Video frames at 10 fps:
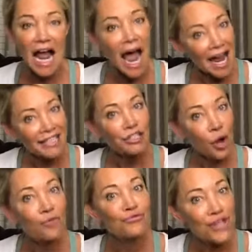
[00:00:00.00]
And I
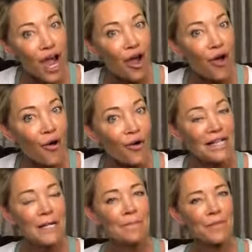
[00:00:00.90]
don't know
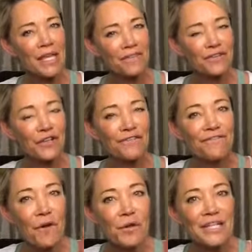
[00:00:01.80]
if you're
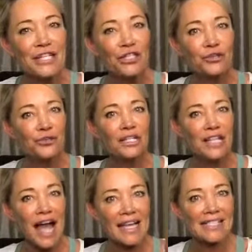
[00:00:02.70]
fully
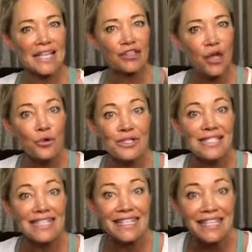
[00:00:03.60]
utilizing those
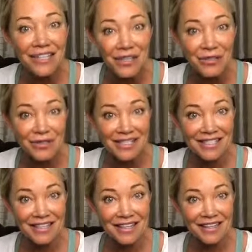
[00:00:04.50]
skills.